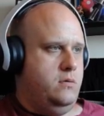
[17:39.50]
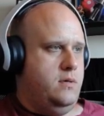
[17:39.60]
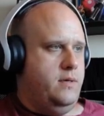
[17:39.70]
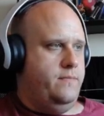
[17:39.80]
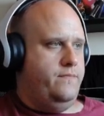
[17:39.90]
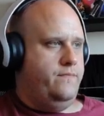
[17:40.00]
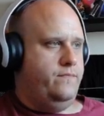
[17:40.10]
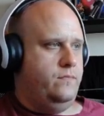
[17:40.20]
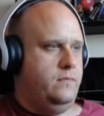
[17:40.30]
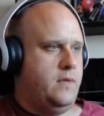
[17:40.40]
Right,
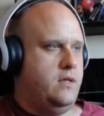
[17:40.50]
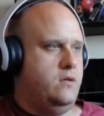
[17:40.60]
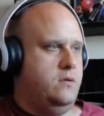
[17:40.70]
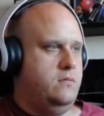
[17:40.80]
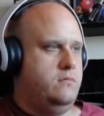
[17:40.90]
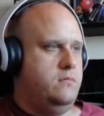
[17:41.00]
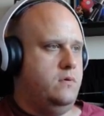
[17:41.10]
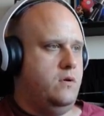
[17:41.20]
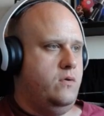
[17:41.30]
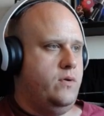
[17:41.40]
Mm,
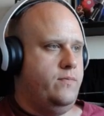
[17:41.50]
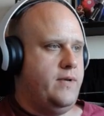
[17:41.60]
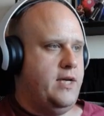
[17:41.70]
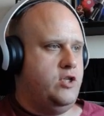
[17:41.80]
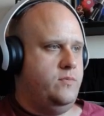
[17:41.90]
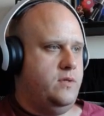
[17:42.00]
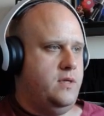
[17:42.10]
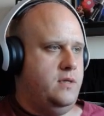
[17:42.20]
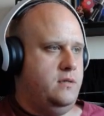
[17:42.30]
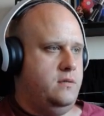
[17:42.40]
not the Ketchum
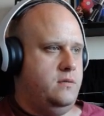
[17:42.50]
kind.